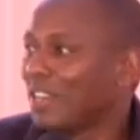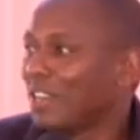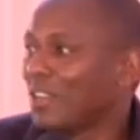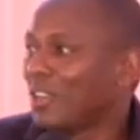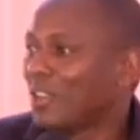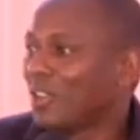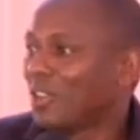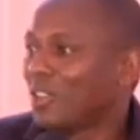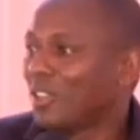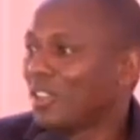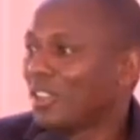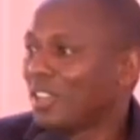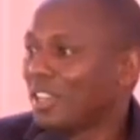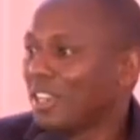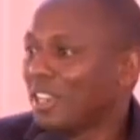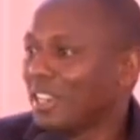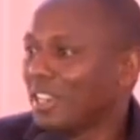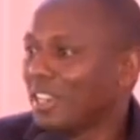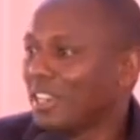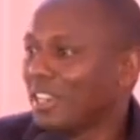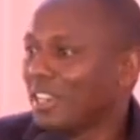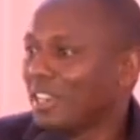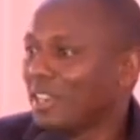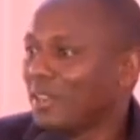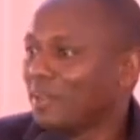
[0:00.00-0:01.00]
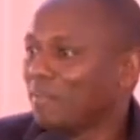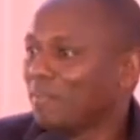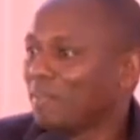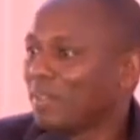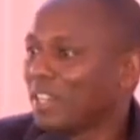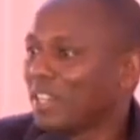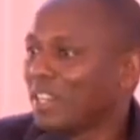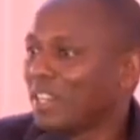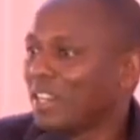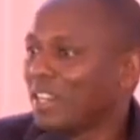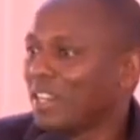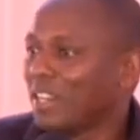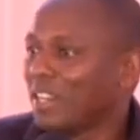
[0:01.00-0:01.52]
on the
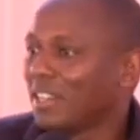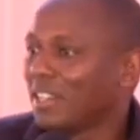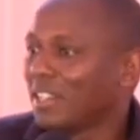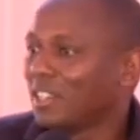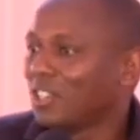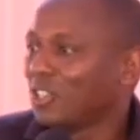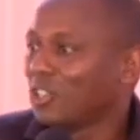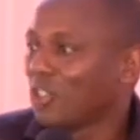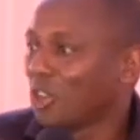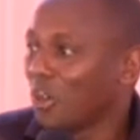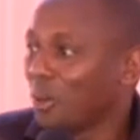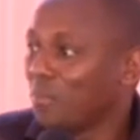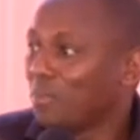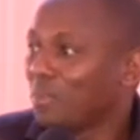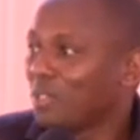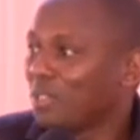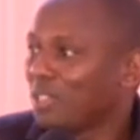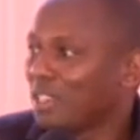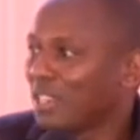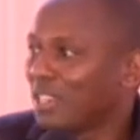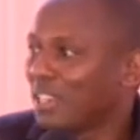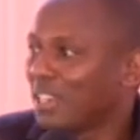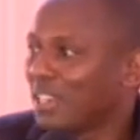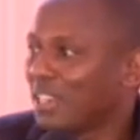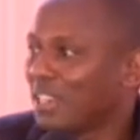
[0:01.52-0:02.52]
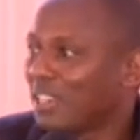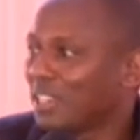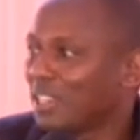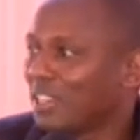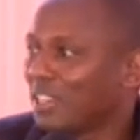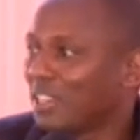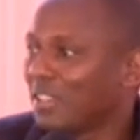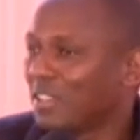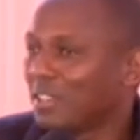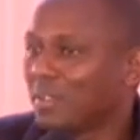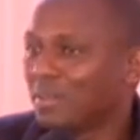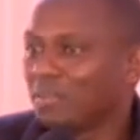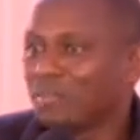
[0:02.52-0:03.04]
uh, jobs uh,
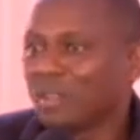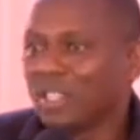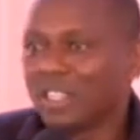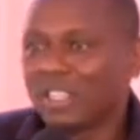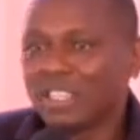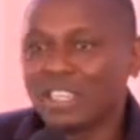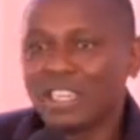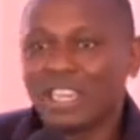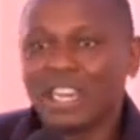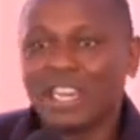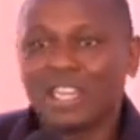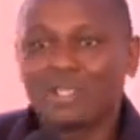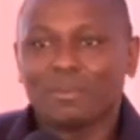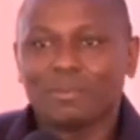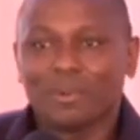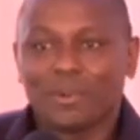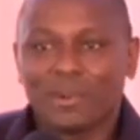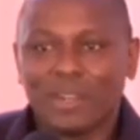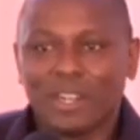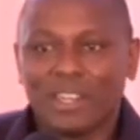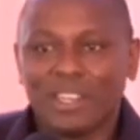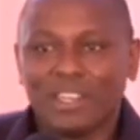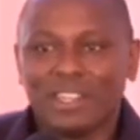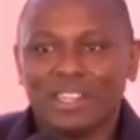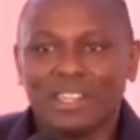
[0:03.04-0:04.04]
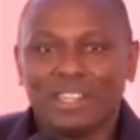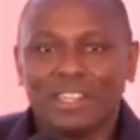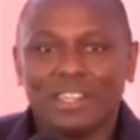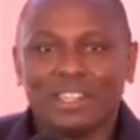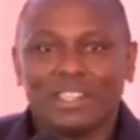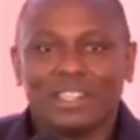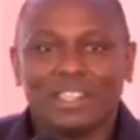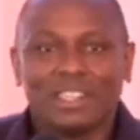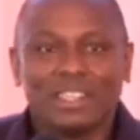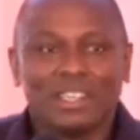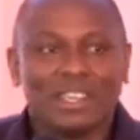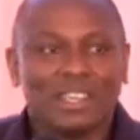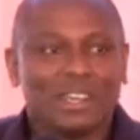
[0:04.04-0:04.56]
uh, in the diaspora
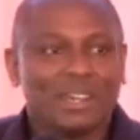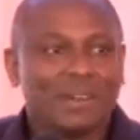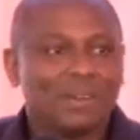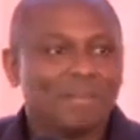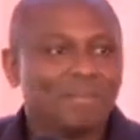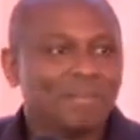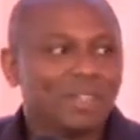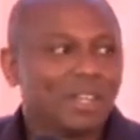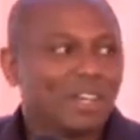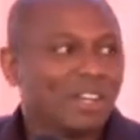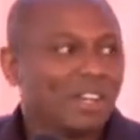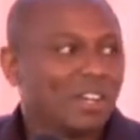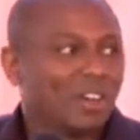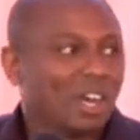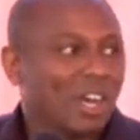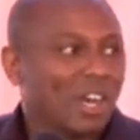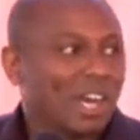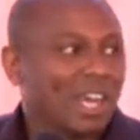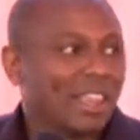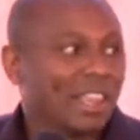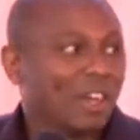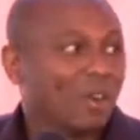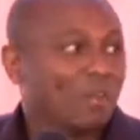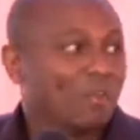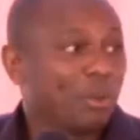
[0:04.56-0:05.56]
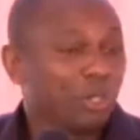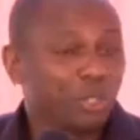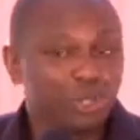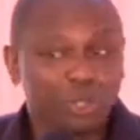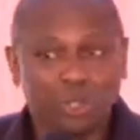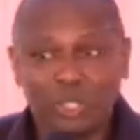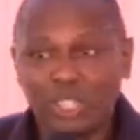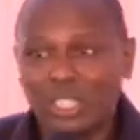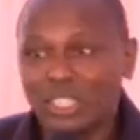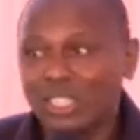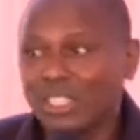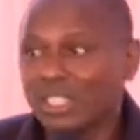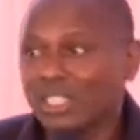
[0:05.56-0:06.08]
and uh, uh other
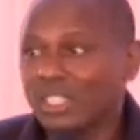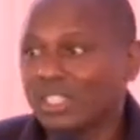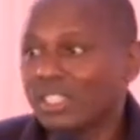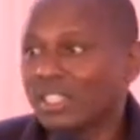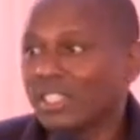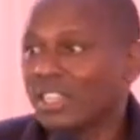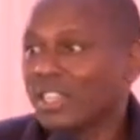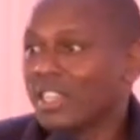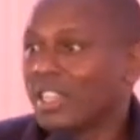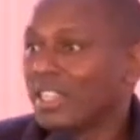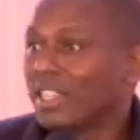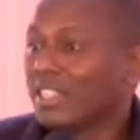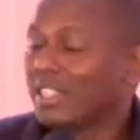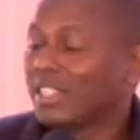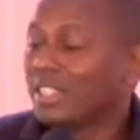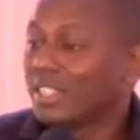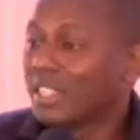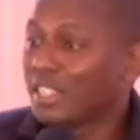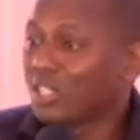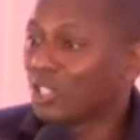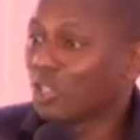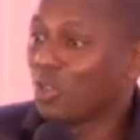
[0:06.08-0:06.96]
opportunities, CS